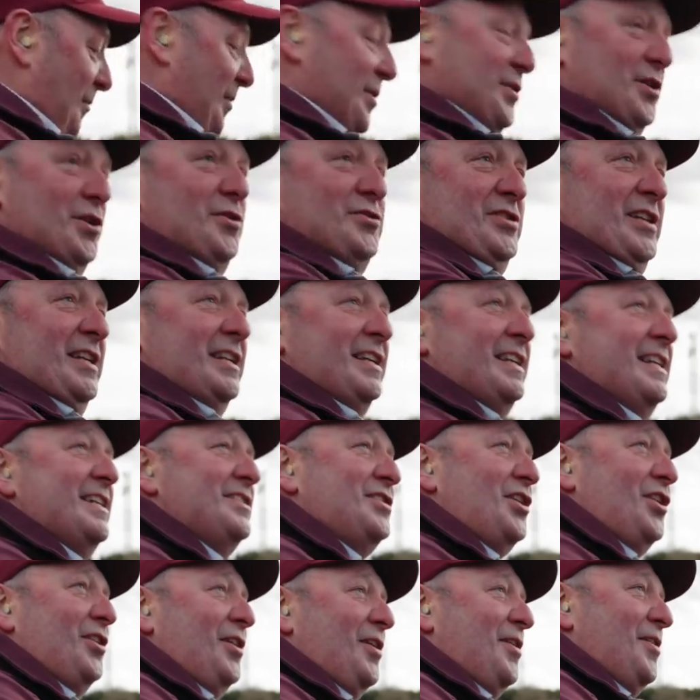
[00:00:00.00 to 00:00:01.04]

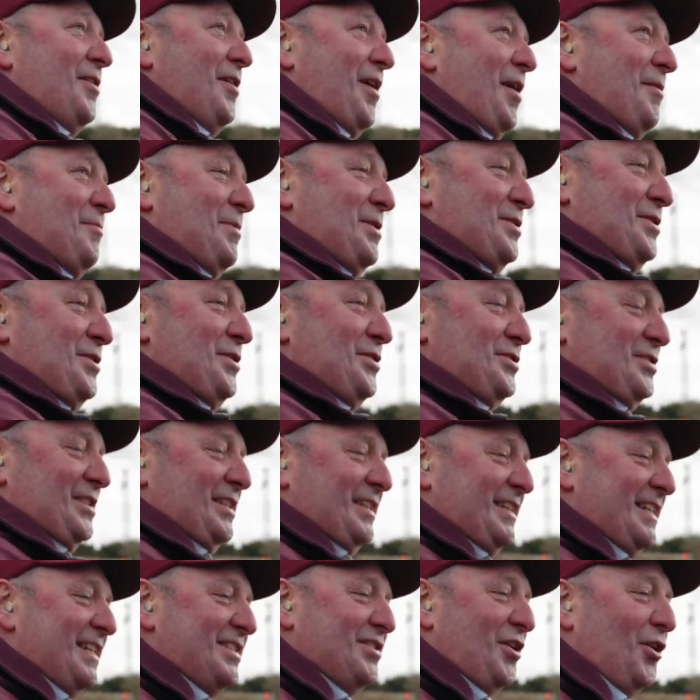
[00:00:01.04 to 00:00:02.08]
we're
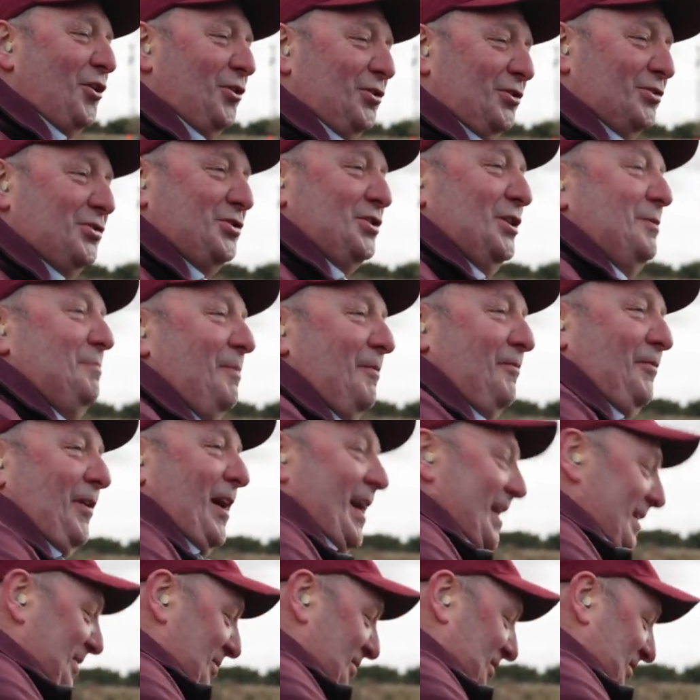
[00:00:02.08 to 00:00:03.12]
using these holes super
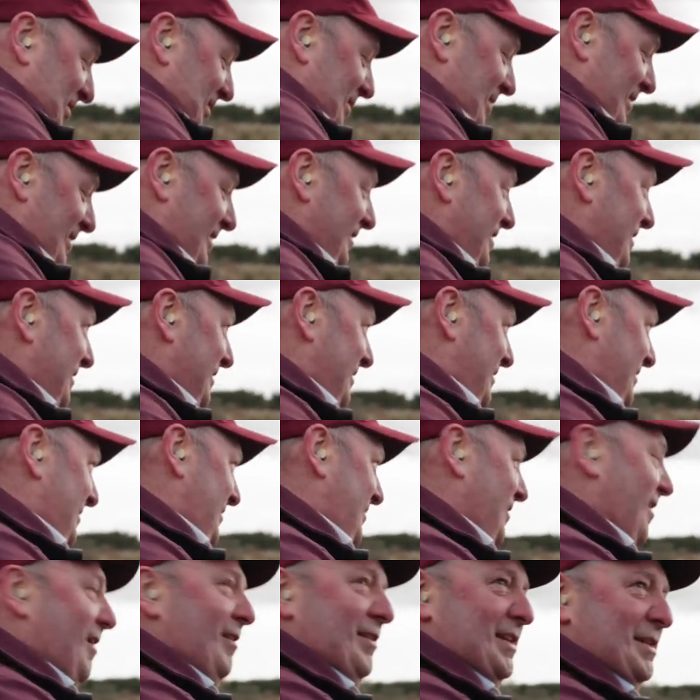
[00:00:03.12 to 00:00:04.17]
fast. So
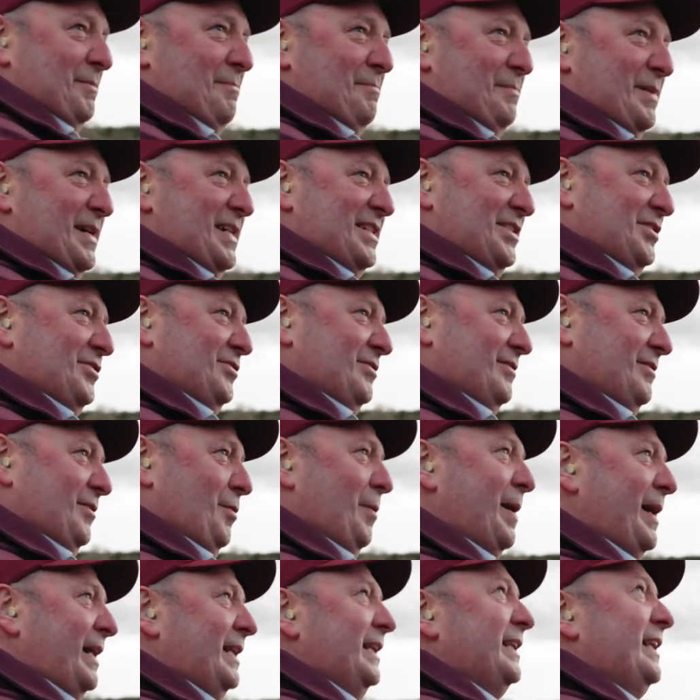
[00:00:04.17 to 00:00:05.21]
I'm going to miss
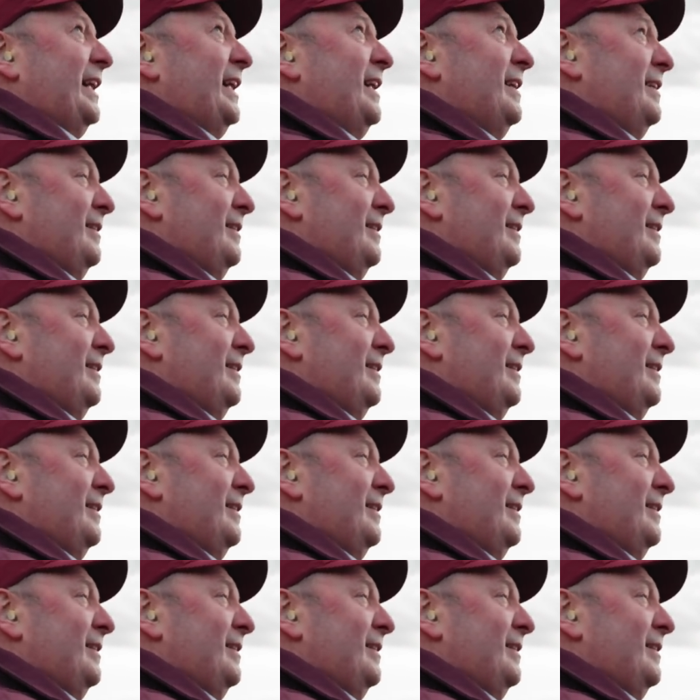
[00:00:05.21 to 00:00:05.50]
quickly.